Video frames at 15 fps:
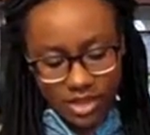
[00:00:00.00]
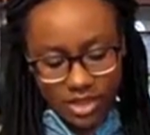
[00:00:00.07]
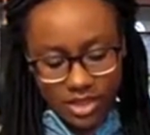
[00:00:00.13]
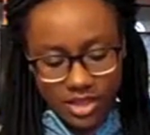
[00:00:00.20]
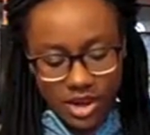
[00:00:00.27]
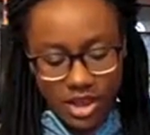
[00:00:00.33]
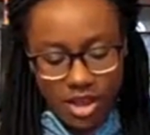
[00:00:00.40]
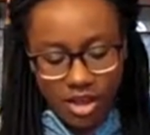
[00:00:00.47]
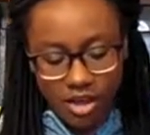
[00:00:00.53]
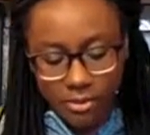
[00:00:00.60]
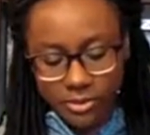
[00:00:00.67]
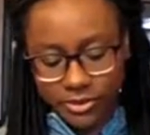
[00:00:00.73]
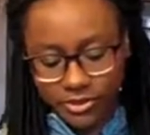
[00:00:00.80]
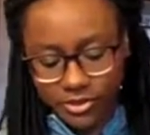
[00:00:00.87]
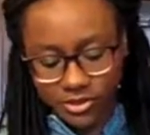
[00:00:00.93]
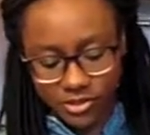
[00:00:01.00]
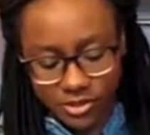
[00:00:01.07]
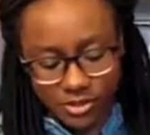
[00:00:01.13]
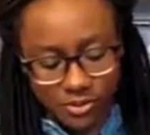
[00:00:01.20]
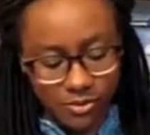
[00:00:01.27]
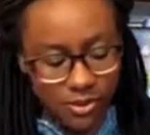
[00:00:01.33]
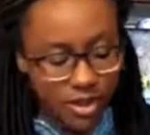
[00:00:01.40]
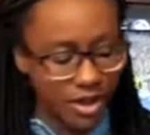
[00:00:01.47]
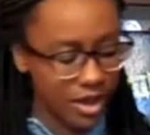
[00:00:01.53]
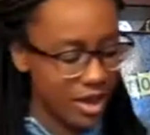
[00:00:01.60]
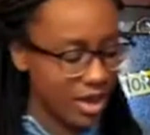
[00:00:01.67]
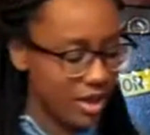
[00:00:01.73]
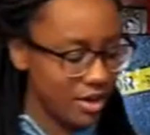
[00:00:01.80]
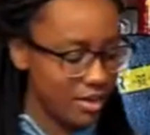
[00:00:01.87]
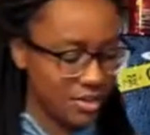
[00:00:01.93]
And then I almost don't want to
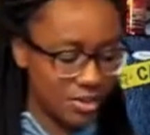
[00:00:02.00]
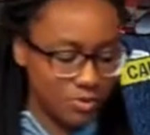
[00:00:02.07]
add the